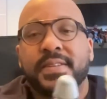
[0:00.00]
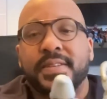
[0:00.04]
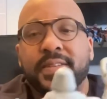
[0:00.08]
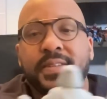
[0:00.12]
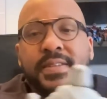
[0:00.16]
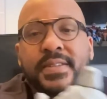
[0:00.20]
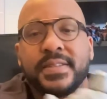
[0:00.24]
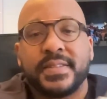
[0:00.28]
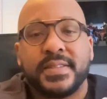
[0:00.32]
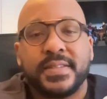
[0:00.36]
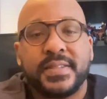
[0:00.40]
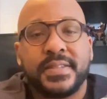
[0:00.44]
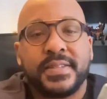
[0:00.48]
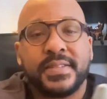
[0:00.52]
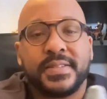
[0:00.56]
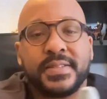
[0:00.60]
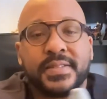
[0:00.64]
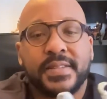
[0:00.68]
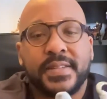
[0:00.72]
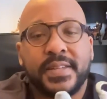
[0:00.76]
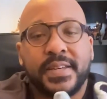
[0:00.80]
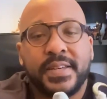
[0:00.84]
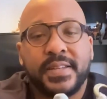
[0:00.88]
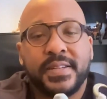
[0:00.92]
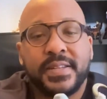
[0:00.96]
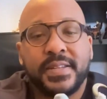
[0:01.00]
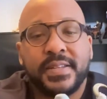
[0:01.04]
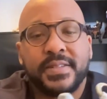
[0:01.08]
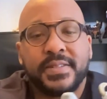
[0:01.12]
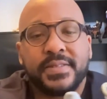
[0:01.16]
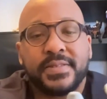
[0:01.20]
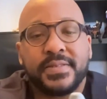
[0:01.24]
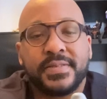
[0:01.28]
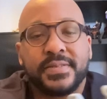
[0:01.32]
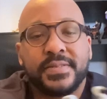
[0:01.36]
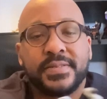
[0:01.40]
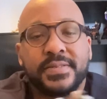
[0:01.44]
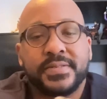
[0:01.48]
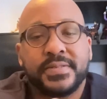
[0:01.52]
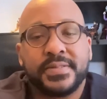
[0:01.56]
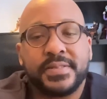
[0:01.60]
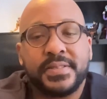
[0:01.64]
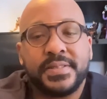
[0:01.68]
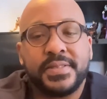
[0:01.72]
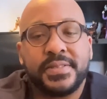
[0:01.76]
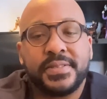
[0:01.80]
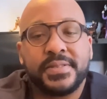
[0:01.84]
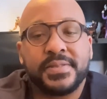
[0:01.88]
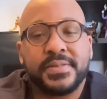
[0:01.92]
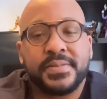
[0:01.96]
and things of that nature on
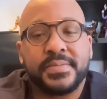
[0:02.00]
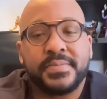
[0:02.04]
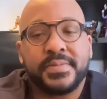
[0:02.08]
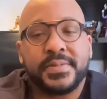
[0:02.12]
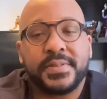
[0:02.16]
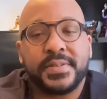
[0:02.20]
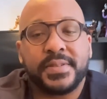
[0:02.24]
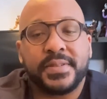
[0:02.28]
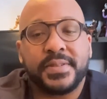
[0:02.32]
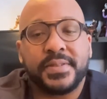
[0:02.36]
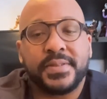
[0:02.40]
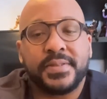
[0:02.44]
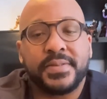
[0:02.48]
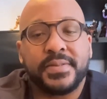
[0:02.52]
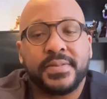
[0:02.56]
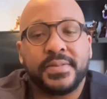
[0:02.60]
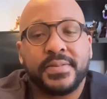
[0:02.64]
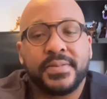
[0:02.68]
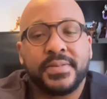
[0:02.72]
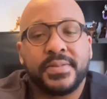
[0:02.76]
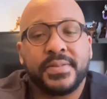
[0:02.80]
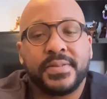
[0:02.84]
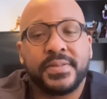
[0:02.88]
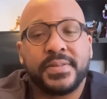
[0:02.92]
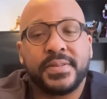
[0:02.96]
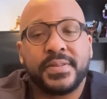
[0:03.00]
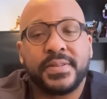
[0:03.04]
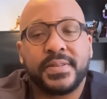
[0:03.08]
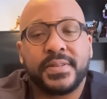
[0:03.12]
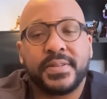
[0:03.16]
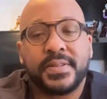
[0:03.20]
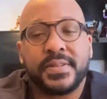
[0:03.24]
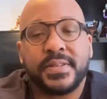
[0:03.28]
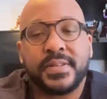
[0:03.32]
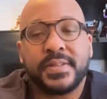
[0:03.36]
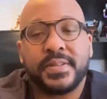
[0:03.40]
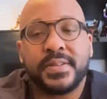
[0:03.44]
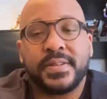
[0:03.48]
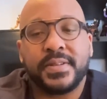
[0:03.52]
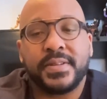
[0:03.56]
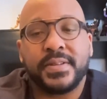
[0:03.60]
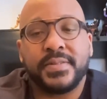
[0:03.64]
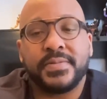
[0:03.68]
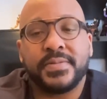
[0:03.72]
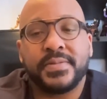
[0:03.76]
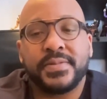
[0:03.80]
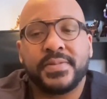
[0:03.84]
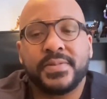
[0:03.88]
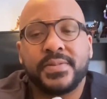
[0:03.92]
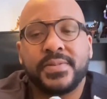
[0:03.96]
Egypt. So I thought it
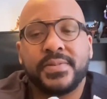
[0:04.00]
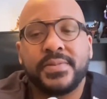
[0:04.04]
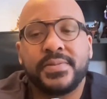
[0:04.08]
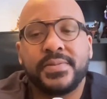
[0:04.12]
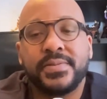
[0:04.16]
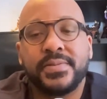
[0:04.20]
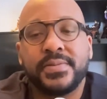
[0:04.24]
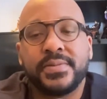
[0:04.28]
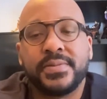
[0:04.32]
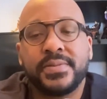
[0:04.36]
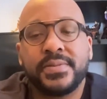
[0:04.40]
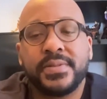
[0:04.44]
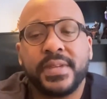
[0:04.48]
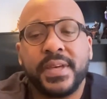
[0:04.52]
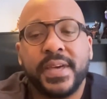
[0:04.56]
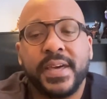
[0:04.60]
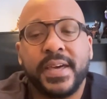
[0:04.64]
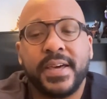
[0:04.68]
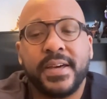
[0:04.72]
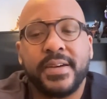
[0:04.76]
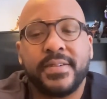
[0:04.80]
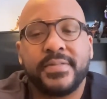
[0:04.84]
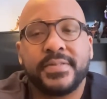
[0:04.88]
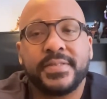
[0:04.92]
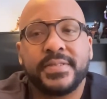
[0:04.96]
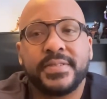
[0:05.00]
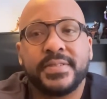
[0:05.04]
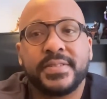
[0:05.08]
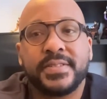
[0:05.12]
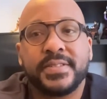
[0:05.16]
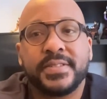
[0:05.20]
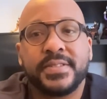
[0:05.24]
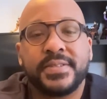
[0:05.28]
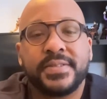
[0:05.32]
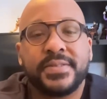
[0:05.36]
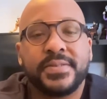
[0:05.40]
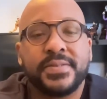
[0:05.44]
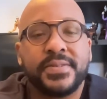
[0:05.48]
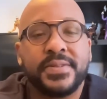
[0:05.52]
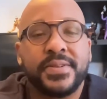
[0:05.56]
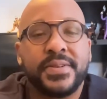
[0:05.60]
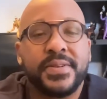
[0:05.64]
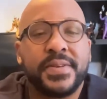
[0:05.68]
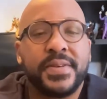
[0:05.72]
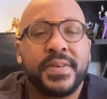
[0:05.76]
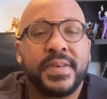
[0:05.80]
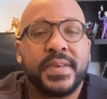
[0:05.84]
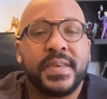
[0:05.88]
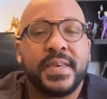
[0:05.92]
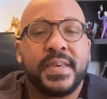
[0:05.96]
was cool to have this show.
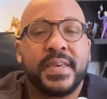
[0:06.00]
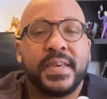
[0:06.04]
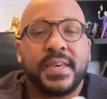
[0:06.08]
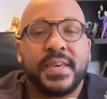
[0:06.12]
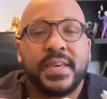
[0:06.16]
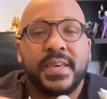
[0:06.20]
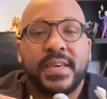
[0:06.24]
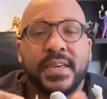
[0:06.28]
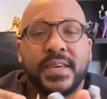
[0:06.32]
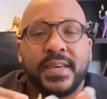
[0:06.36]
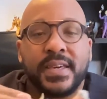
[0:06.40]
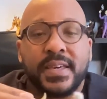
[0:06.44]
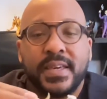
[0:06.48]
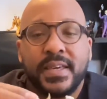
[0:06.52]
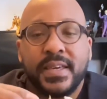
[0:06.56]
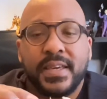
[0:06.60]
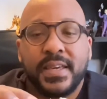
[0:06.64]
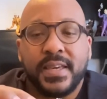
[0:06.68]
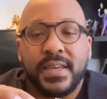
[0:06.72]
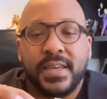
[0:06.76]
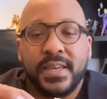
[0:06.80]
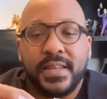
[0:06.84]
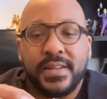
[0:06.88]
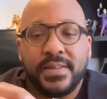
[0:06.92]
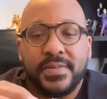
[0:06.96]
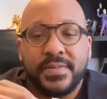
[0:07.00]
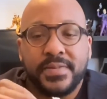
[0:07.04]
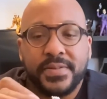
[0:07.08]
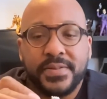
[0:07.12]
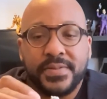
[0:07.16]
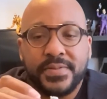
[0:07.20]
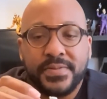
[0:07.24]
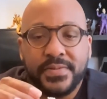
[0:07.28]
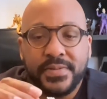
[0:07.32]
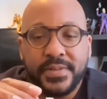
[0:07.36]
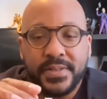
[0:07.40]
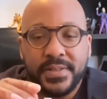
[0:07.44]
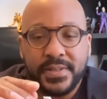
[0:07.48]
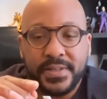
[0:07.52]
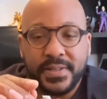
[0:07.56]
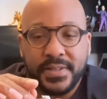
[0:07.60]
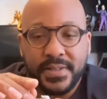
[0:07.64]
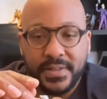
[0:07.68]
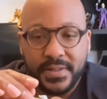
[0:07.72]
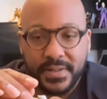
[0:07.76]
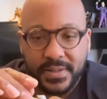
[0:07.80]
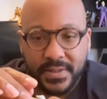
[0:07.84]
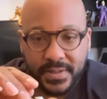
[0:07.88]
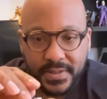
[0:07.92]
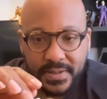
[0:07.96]
And it was really
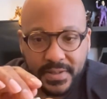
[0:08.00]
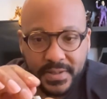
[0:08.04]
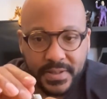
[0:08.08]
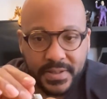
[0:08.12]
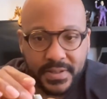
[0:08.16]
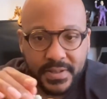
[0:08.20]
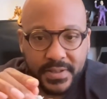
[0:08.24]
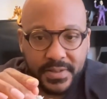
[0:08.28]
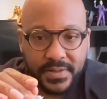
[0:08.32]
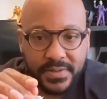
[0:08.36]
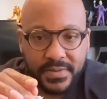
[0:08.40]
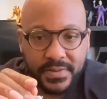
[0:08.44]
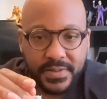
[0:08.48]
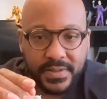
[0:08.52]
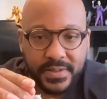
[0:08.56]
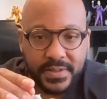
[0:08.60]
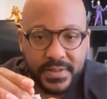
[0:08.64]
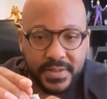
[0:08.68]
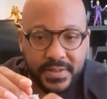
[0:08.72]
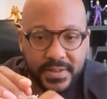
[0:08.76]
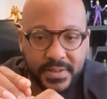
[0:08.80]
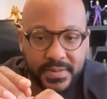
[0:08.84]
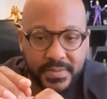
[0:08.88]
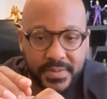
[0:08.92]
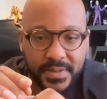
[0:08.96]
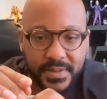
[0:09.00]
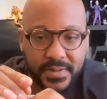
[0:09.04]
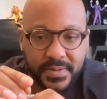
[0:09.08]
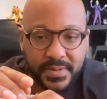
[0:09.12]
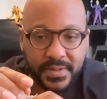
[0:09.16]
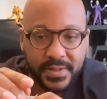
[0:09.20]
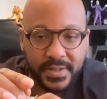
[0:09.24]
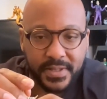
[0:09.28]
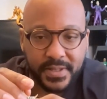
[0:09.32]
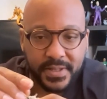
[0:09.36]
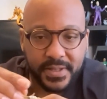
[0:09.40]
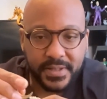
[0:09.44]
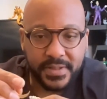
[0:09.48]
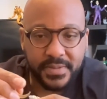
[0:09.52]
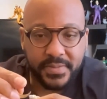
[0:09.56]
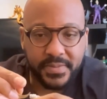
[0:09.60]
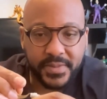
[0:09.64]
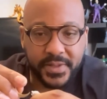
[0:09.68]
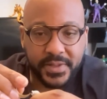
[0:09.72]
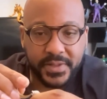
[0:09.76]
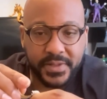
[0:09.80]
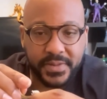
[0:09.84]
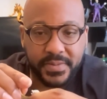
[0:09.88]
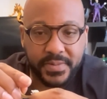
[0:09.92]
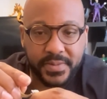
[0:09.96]
interesting to me with all the
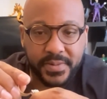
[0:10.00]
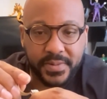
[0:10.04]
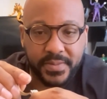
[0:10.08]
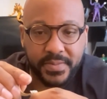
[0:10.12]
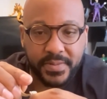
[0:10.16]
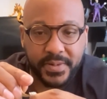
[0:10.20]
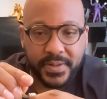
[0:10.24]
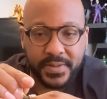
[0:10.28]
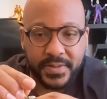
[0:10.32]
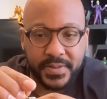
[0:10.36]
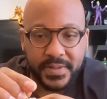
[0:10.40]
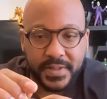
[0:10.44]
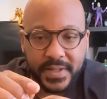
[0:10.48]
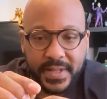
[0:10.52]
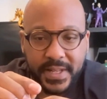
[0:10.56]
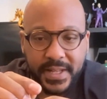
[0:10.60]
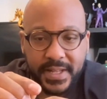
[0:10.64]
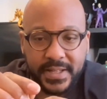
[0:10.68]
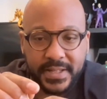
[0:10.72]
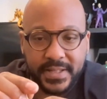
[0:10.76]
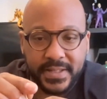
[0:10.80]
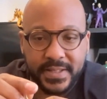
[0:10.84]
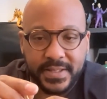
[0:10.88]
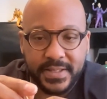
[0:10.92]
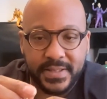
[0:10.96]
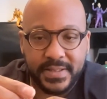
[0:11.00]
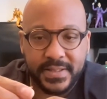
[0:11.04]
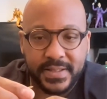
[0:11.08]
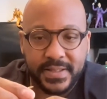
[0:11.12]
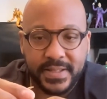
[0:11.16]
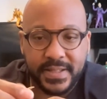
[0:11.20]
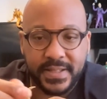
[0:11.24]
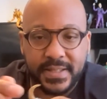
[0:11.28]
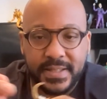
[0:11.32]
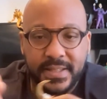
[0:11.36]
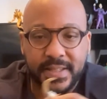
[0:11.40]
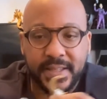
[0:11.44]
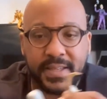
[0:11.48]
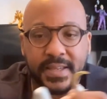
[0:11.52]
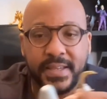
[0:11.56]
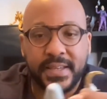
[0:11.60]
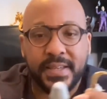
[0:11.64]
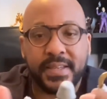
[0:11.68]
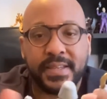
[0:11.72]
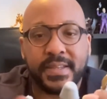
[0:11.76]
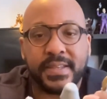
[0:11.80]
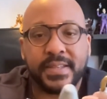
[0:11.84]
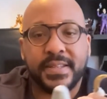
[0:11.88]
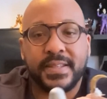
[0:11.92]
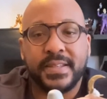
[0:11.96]
multiple personalities that he
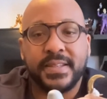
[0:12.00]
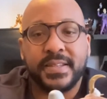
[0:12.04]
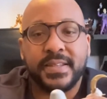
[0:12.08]
had